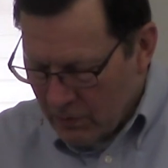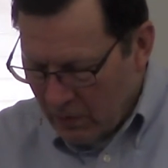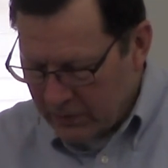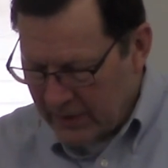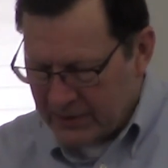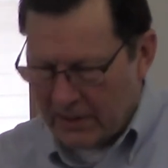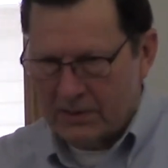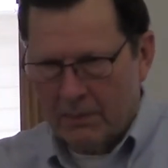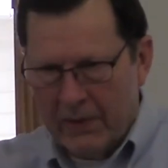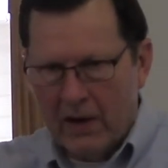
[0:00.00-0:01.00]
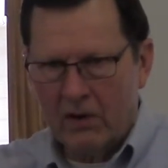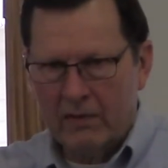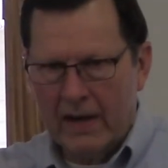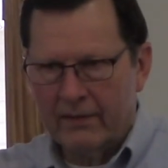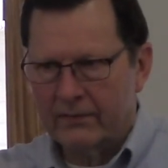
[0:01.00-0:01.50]
wrote this. It's a
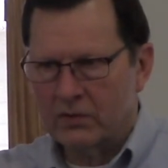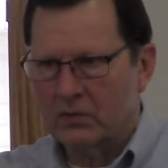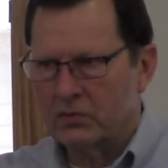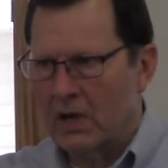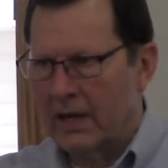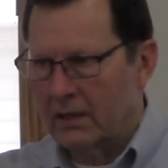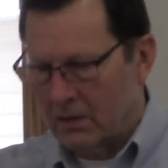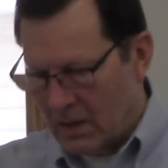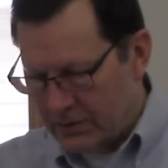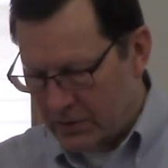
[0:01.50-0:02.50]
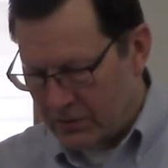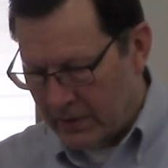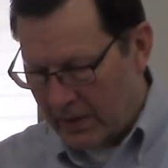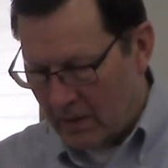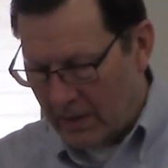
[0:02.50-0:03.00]
paragraph, so try and
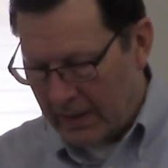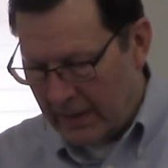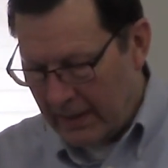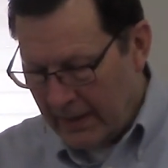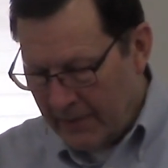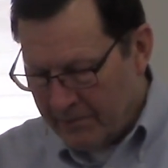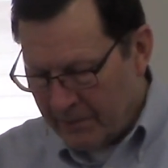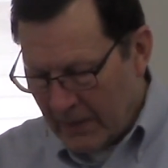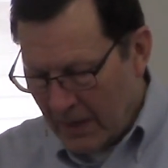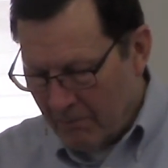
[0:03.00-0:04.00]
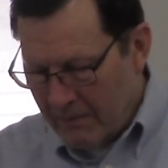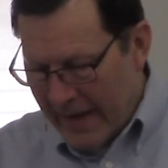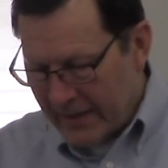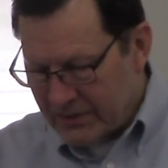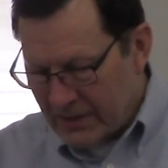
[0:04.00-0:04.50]
concentrate on it.
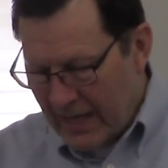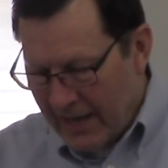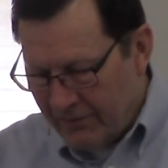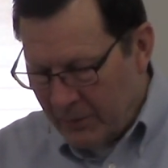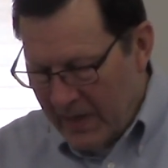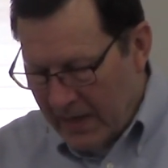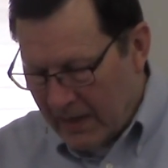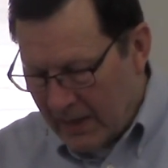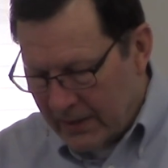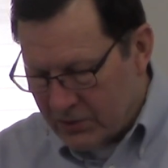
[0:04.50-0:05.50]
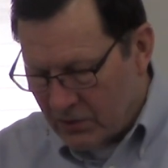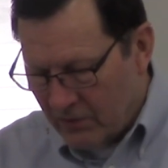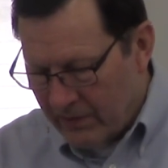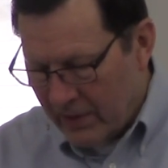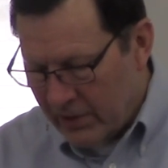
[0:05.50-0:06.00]
Man's life being cut so
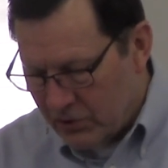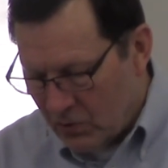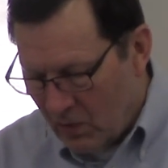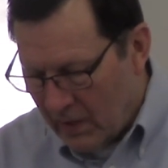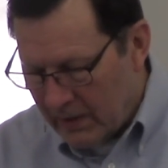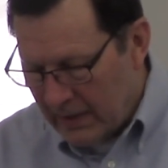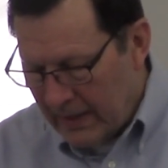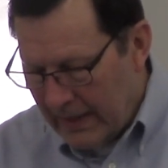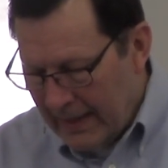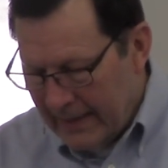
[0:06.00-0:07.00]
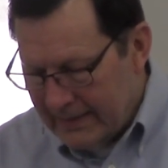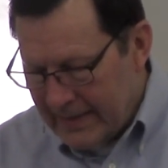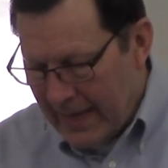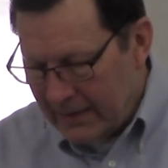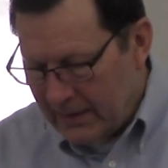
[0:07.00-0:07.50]
very short
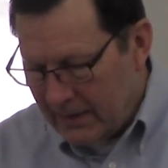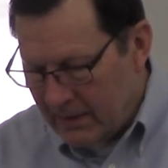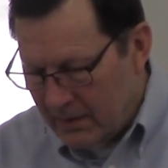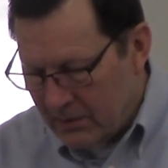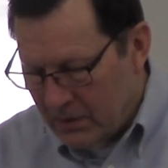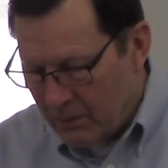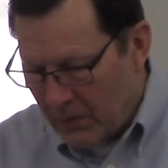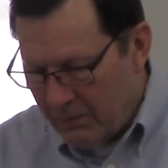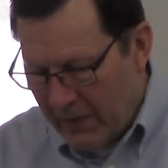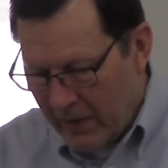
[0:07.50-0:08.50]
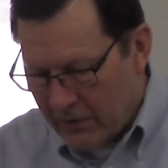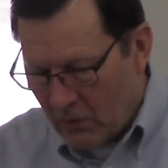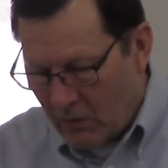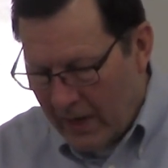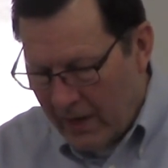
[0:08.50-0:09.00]
tended to prepare the
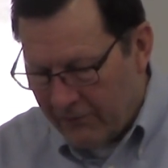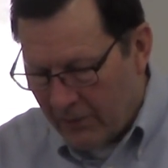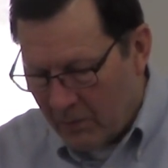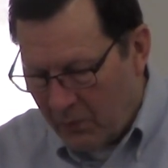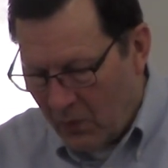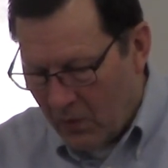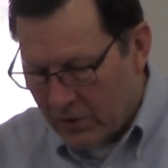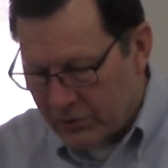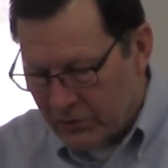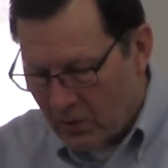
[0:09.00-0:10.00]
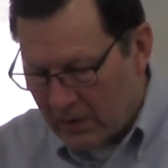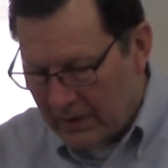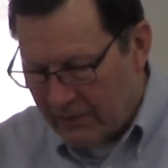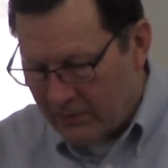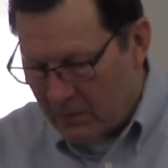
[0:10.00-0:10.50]
way for poor, short
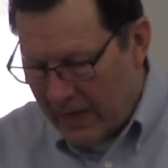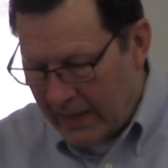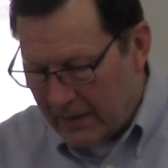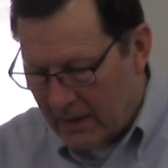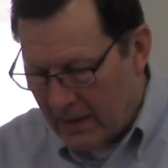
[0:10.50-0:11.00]
lived men